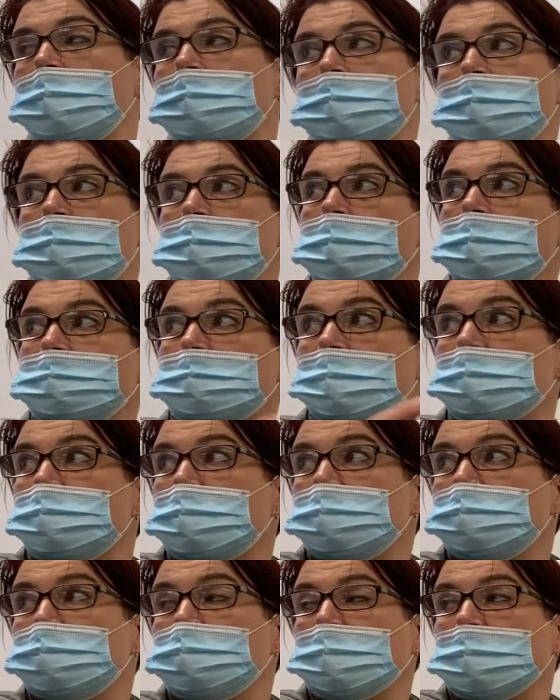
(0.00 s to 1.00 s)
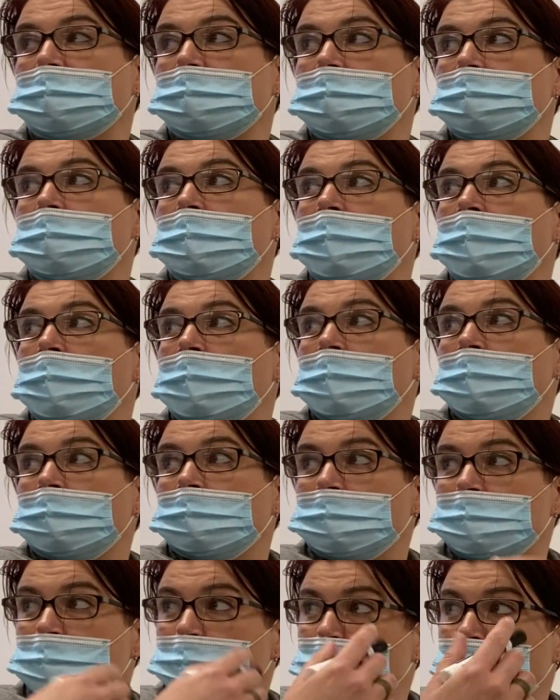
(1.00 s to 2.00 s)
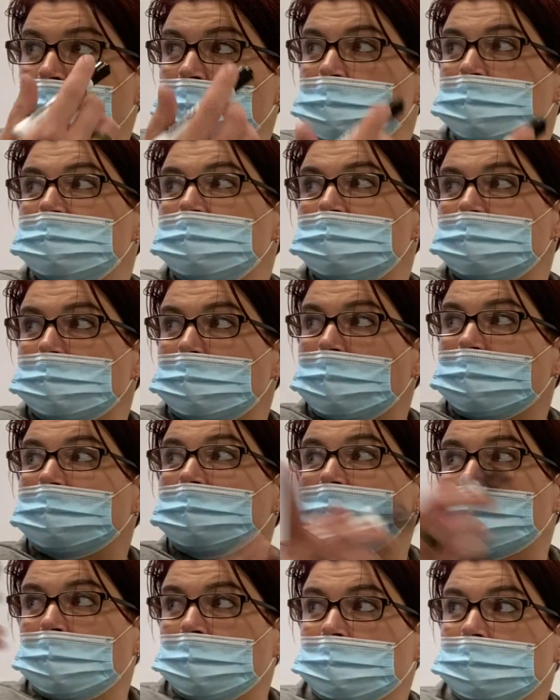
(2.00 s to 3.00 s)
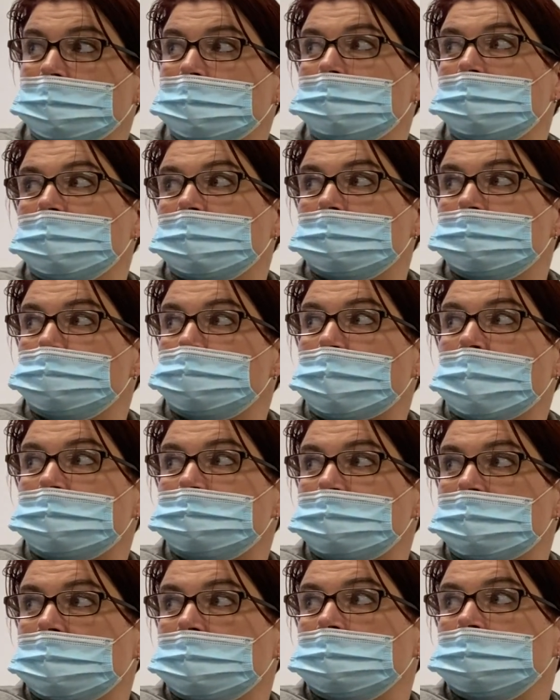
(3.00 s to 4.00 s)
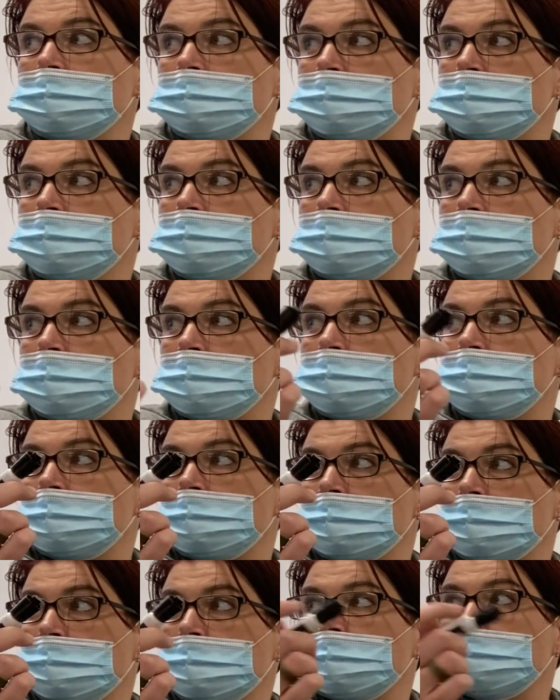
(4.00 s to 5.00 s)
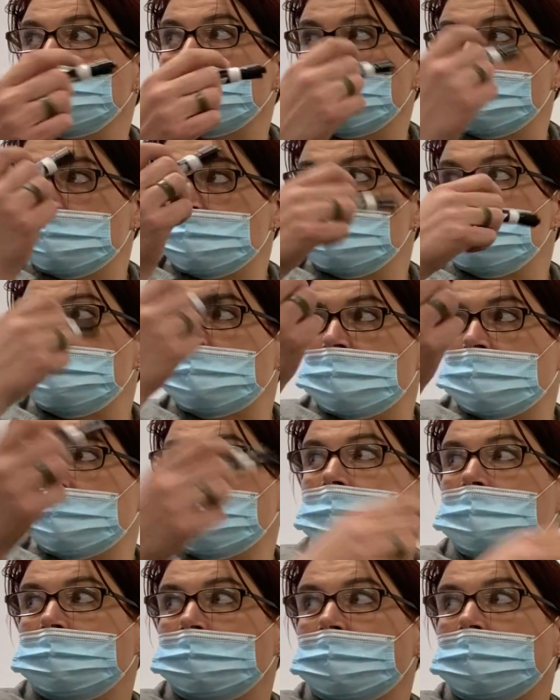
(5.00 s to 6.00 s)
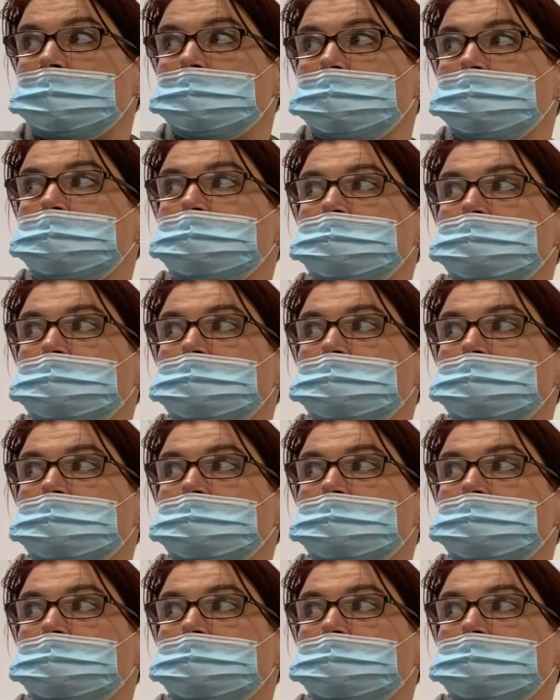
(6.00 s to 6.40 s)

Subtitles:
And then if they just took it, you want to anticipate that they are going to become drowsy, right? So staying ahead of them.